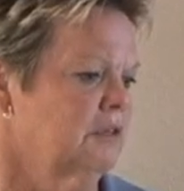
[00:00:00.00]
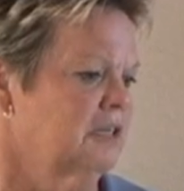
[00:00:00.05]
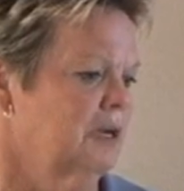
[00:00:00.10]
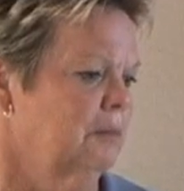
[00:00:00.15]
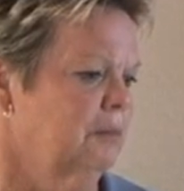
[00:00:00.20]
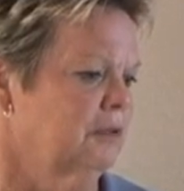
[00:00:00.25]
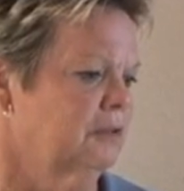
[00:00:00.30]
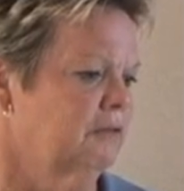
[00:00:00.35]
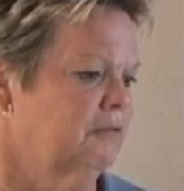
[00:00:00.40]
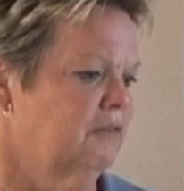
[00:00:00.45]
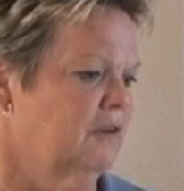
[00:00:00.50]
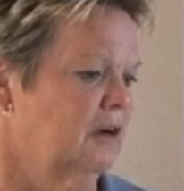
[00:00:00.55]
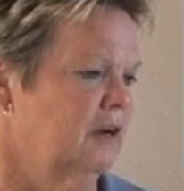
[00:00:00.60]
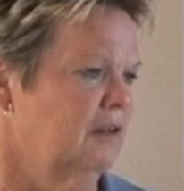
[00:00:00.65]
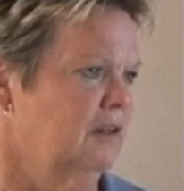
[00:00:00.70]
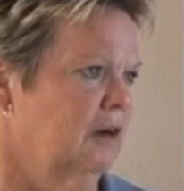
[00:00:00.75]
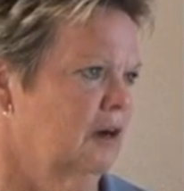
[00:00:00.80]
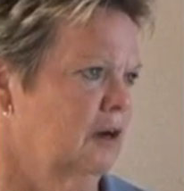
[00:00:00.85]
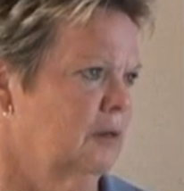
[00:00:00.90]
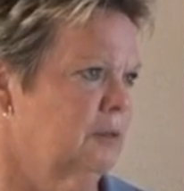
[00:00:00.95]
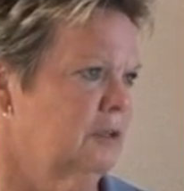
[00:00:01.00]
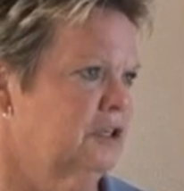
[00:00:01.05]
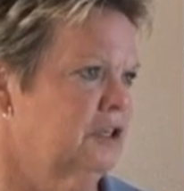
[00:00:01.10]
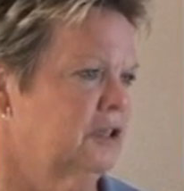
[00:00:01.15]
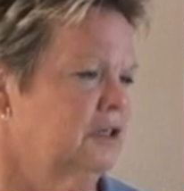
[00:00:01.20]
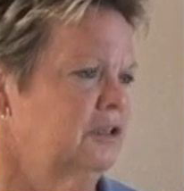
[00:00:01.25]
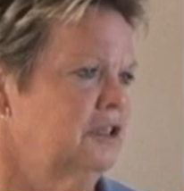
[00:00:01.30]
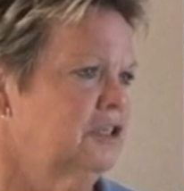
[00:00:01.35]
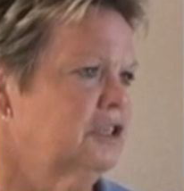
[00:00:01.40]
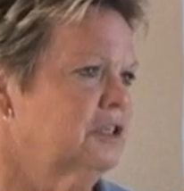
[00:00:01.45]
was able to find the Harbor
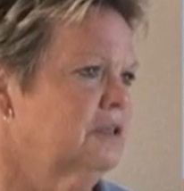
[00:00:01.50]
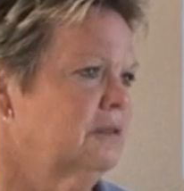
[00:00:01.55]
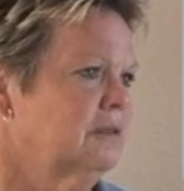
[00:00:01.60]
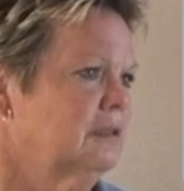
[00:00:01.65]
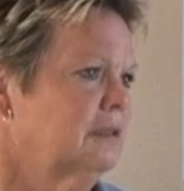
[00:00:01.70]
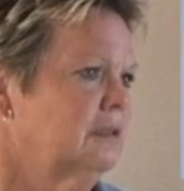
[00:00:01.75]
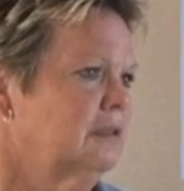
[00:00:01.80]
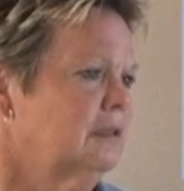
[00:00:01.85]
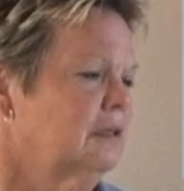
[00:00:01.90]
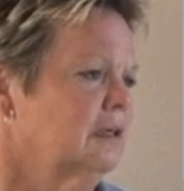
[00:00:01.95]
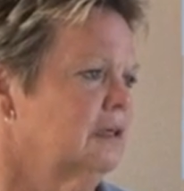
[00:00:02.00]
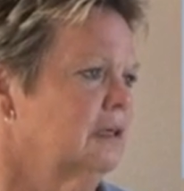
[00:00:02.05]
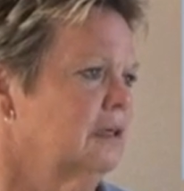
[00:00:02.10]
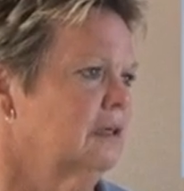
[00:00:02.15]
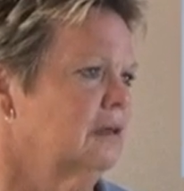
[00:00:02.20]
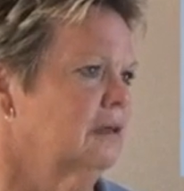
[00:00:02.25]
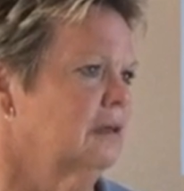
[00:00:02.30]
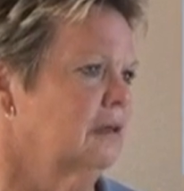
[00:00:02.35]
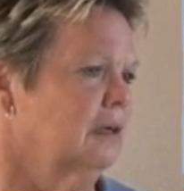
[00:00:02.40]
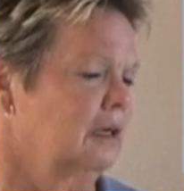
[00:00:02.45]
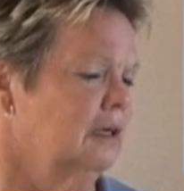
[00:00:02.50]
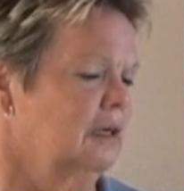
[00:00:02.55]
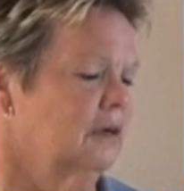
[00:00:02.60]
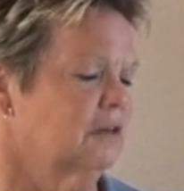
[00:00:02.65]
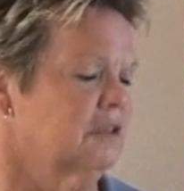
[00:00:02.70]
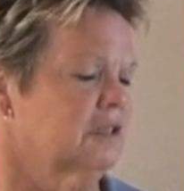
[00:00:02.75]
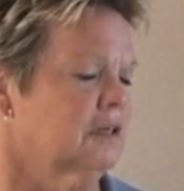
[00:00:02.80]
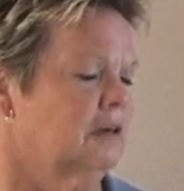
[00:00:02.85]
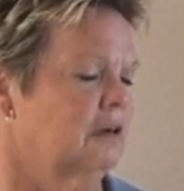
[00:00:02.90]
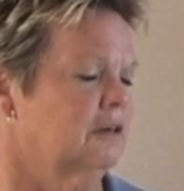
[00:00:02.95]
Church. I
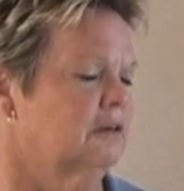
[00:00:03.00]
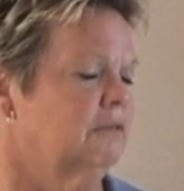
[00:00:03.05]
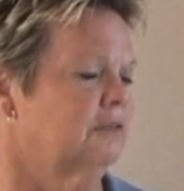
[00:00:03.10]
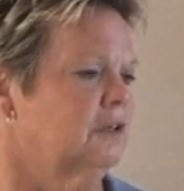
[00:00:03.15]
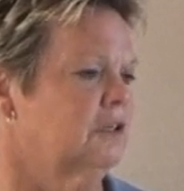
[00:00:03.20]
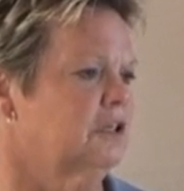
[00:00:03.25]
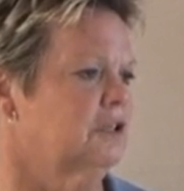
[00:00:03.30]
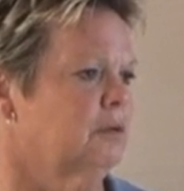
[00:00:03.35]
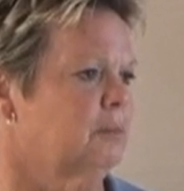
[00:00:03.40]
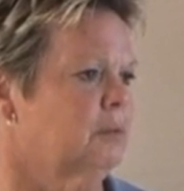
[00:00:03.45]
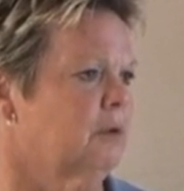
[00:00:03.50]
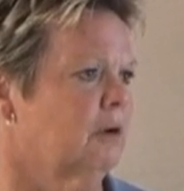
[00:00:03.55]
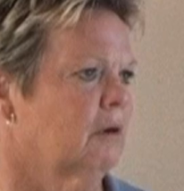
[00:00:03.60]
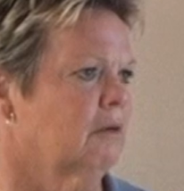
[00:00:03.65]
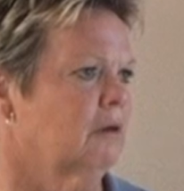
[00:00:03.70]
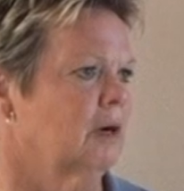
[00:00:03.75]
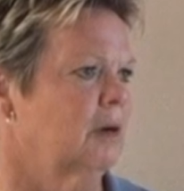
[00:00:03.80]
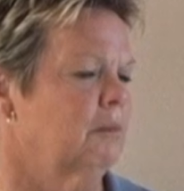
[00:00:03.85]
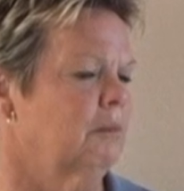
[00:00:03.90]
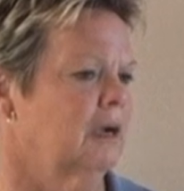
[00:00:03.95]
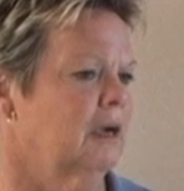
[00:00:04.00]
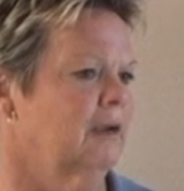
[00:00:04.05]
know it's a controversial program.